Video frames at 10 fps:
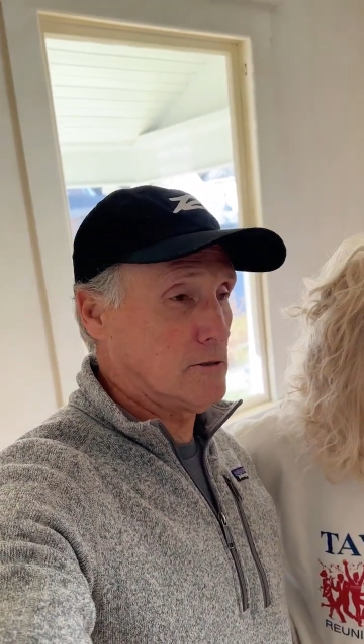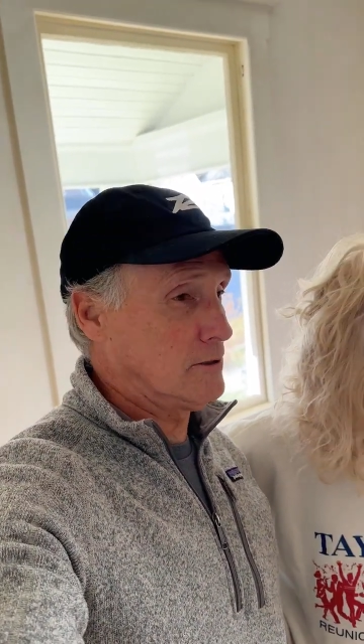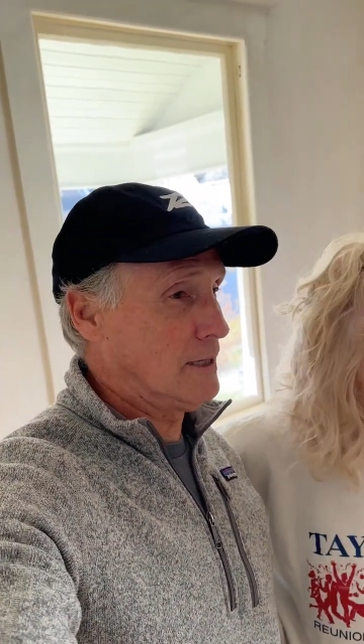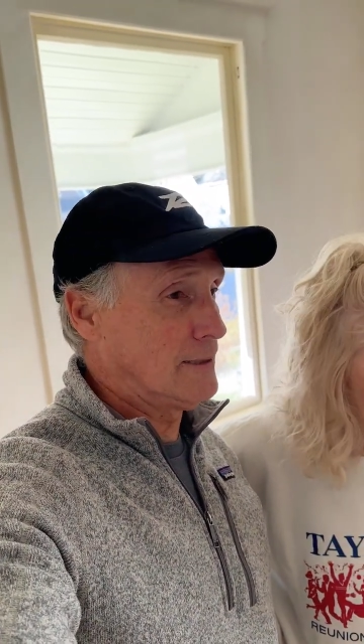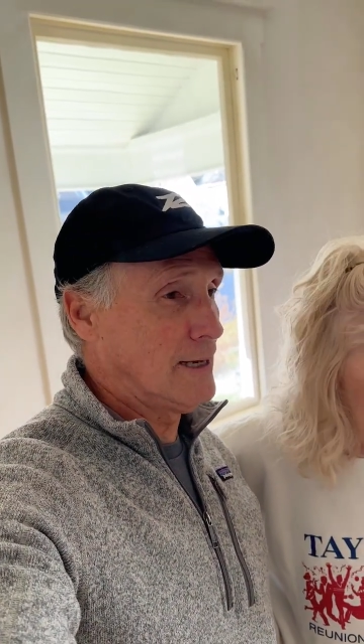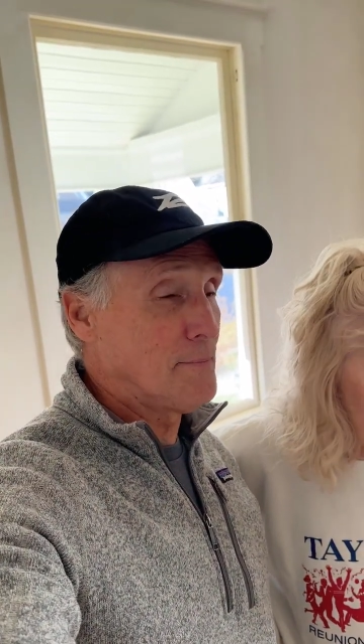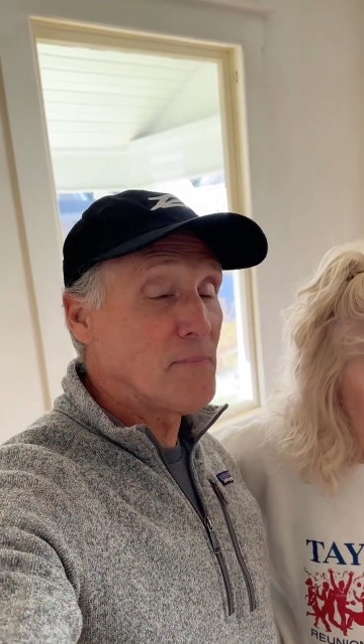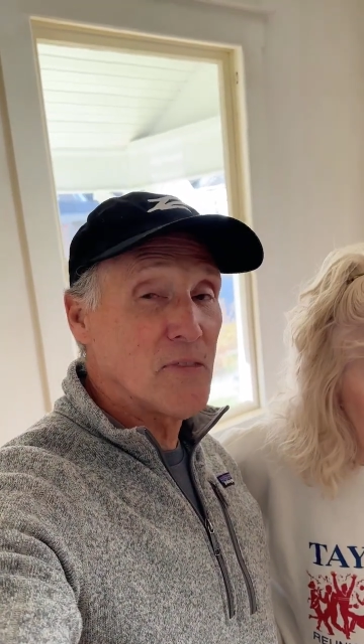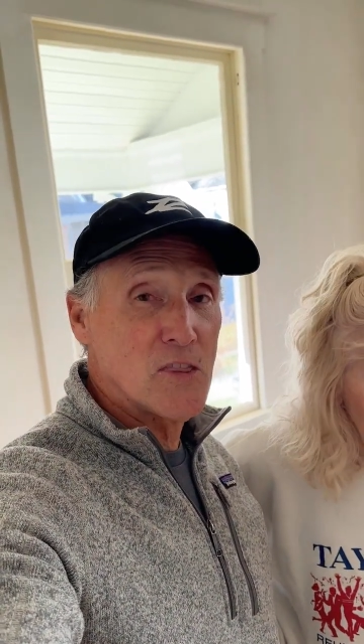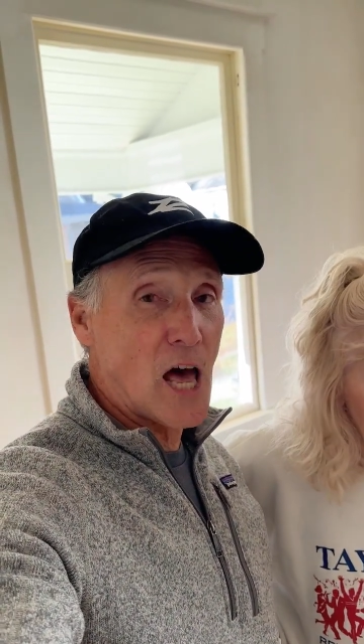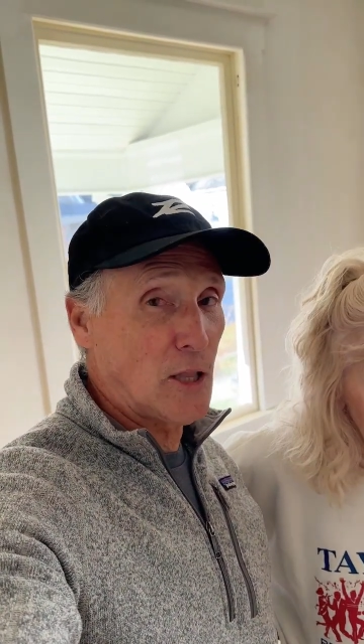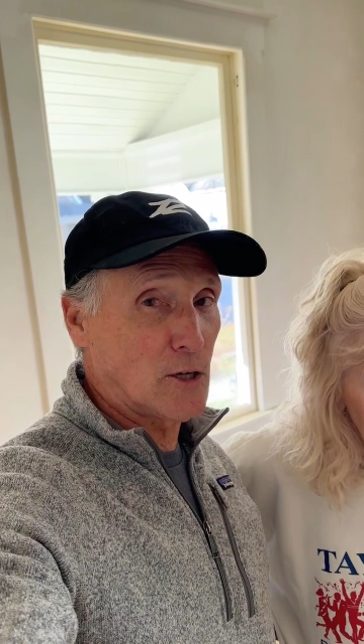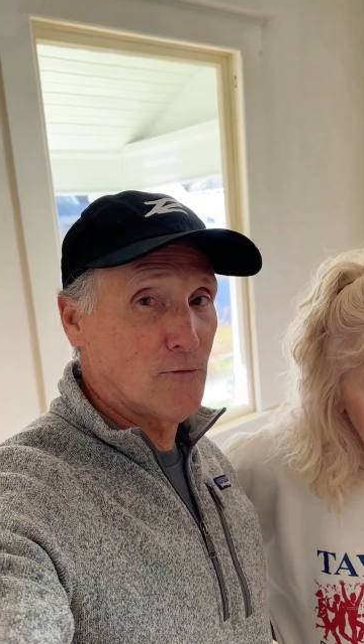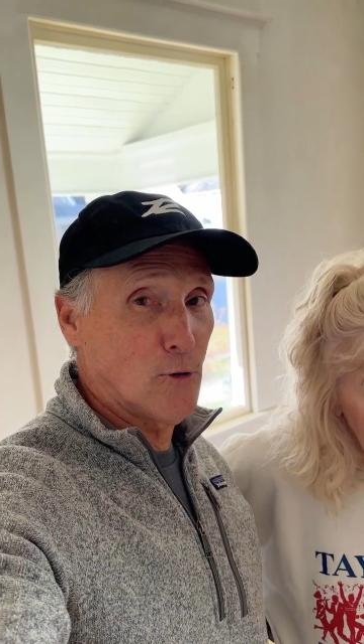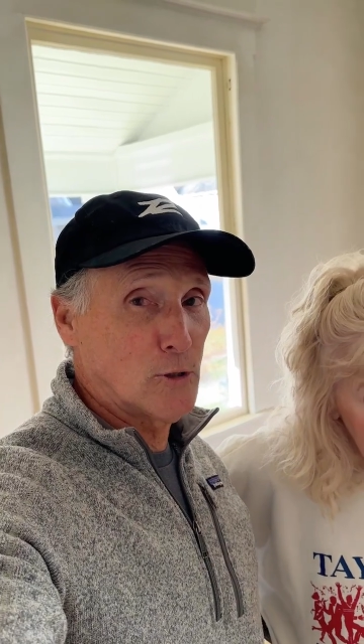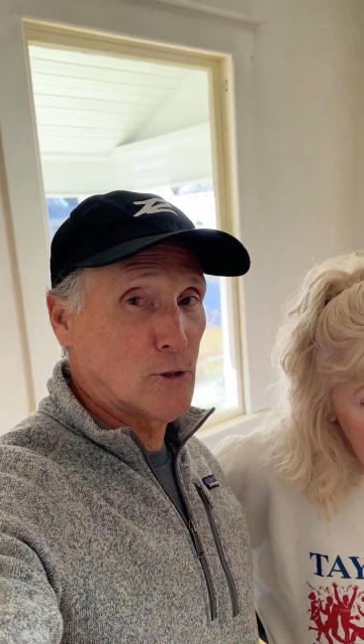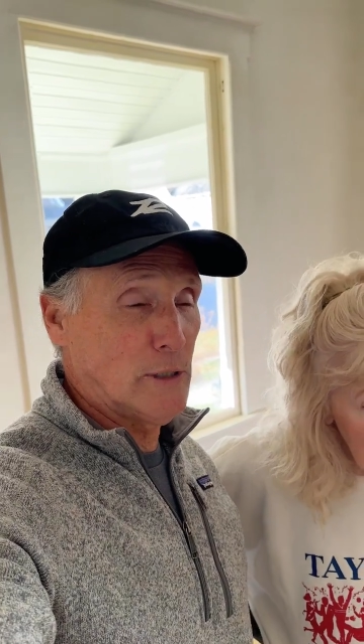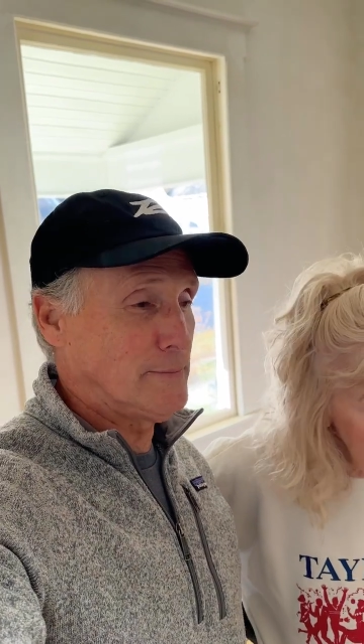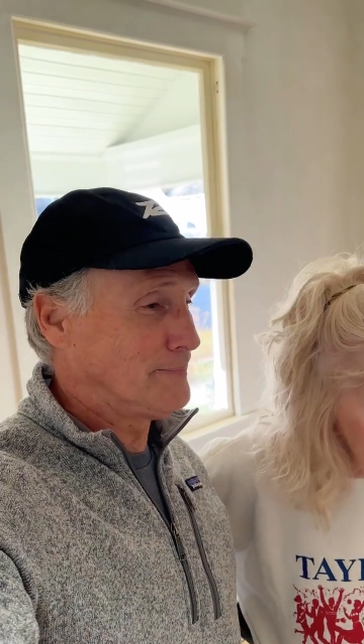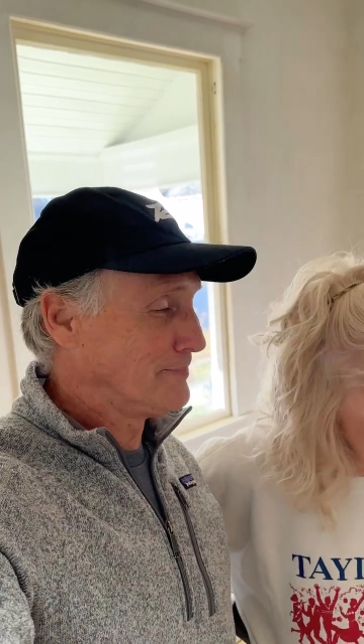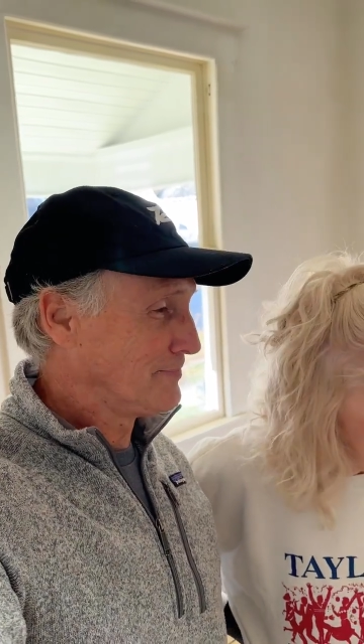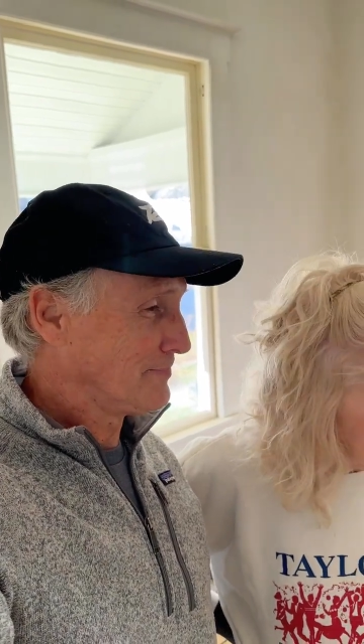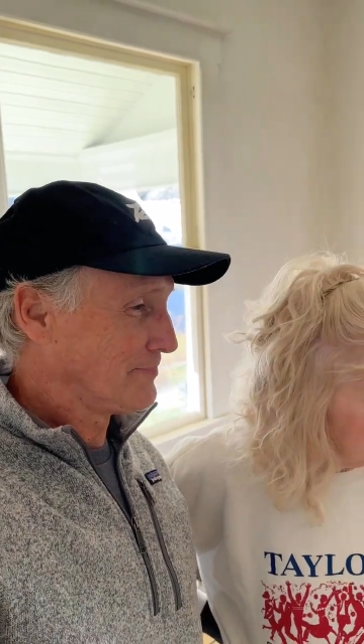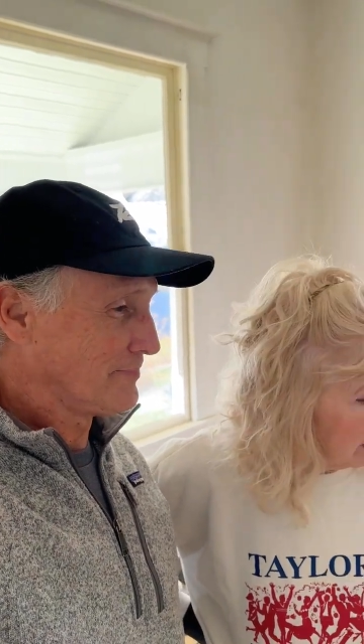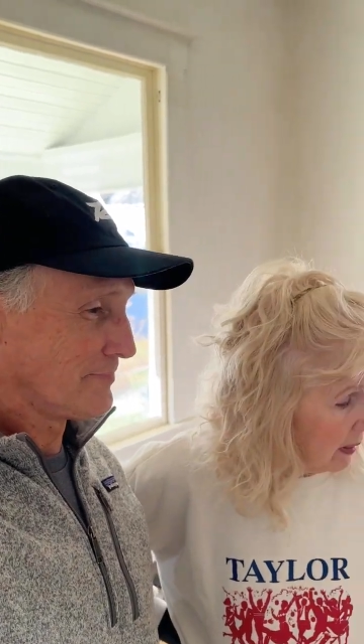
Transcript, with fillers: But they look not looking forward amazing, but